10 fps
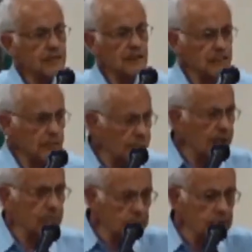they
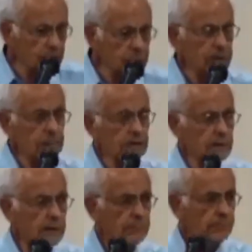survive by cheating,
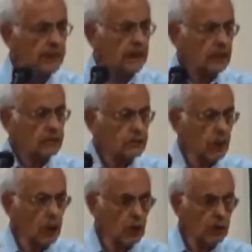you know.
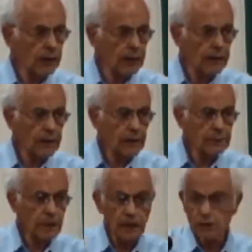So
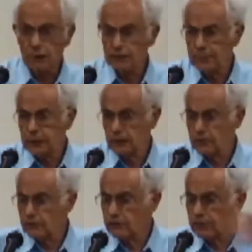Yaakov
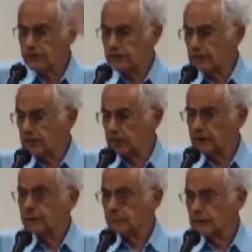Avinu is cheating,
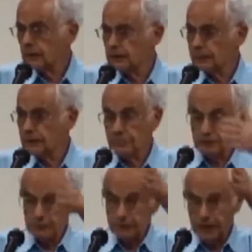not
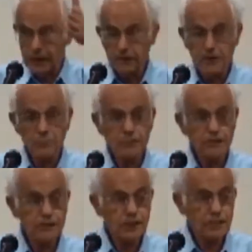Avinu,
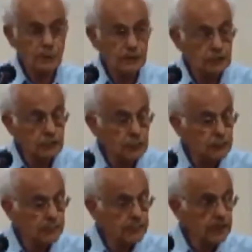Yaakov, the father of the
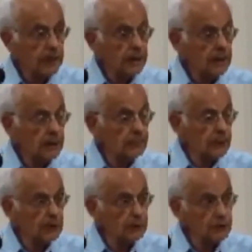Jews,
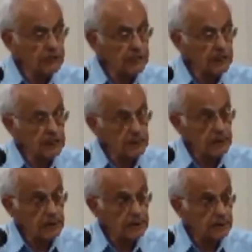is cheating
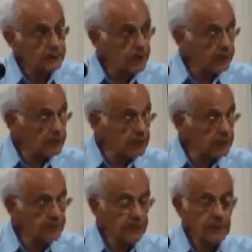his
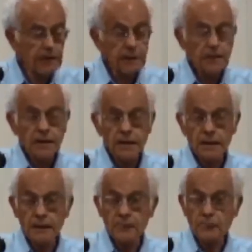father,
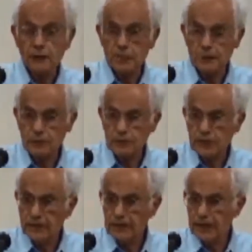is cheating his
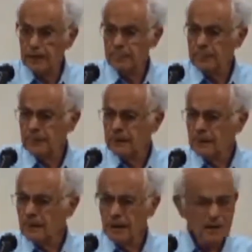brother,
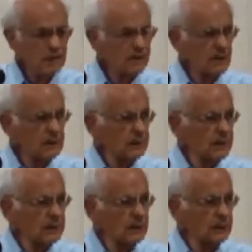and he's
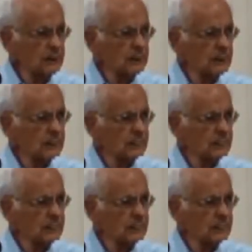not punished.